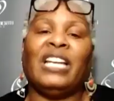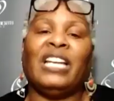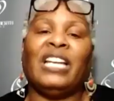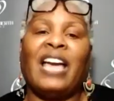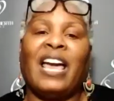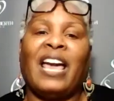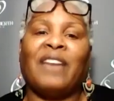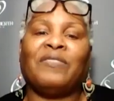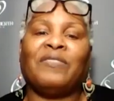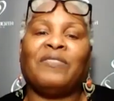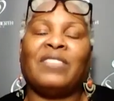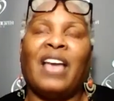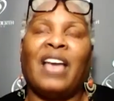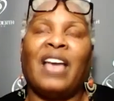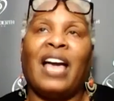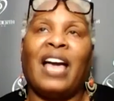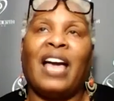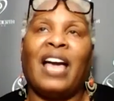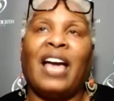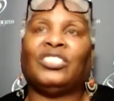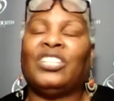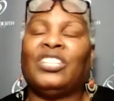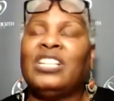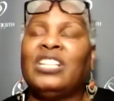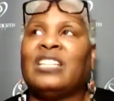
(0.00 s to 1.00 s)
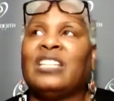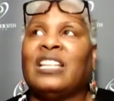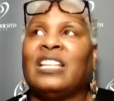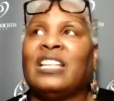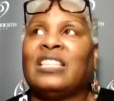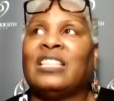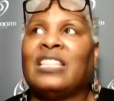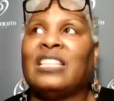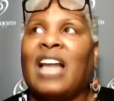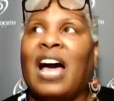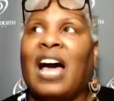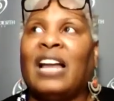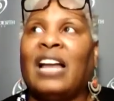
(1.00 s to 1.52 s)
gave that, she did
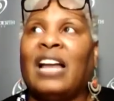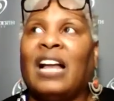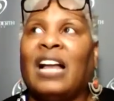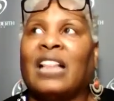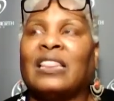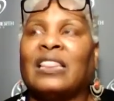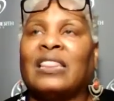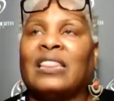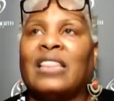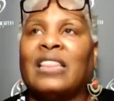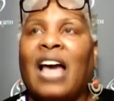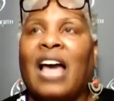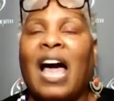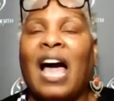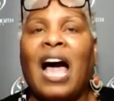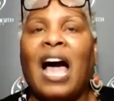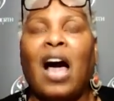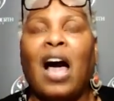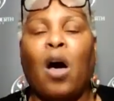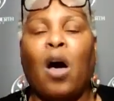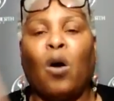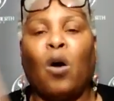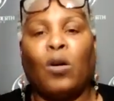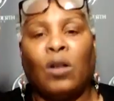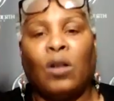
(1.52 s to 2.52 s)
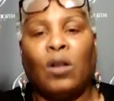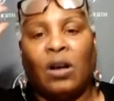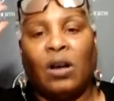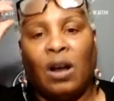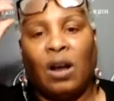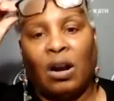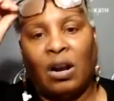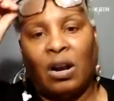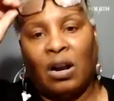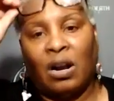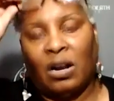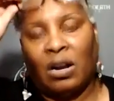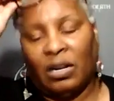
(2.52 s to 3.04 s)
not allow
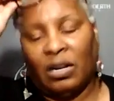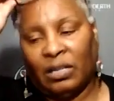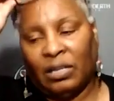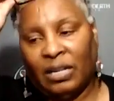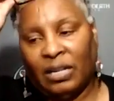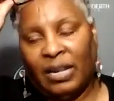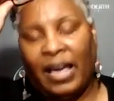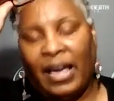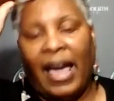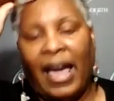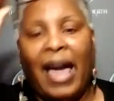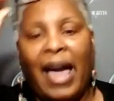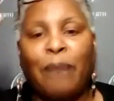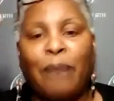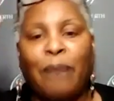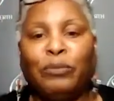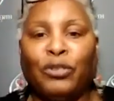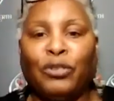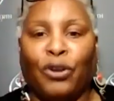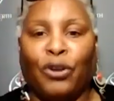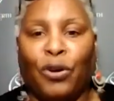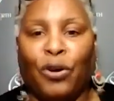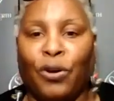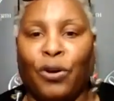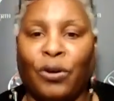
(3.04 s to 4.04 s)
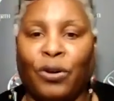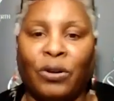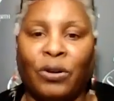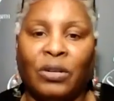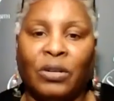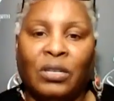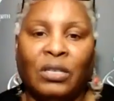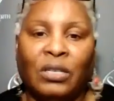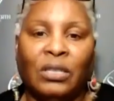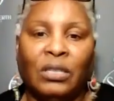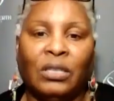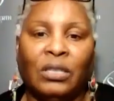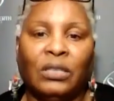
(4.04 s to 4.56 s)
her captor
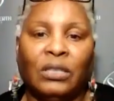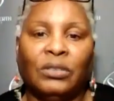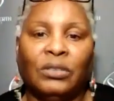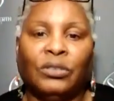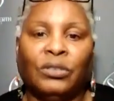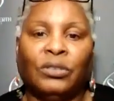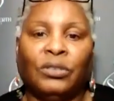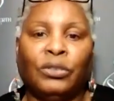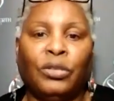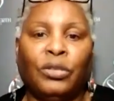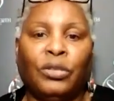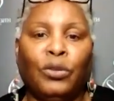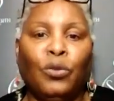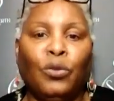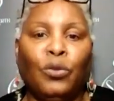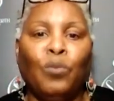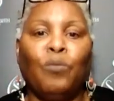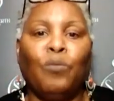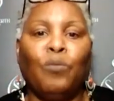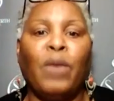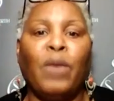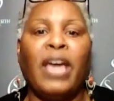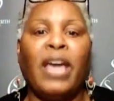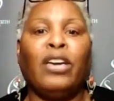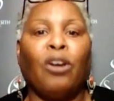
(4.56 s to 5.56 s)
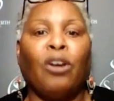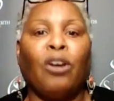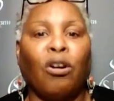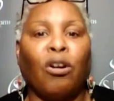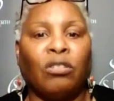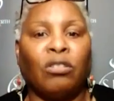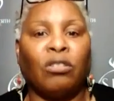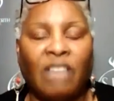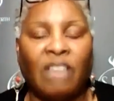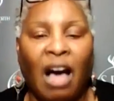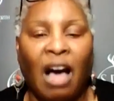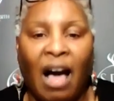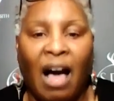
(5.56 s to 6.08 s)
to make her
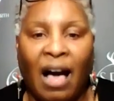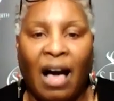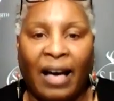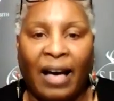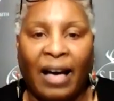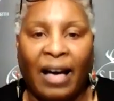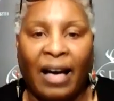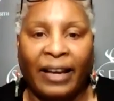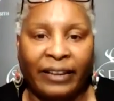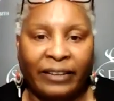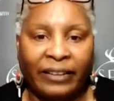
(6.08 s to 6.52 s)
die.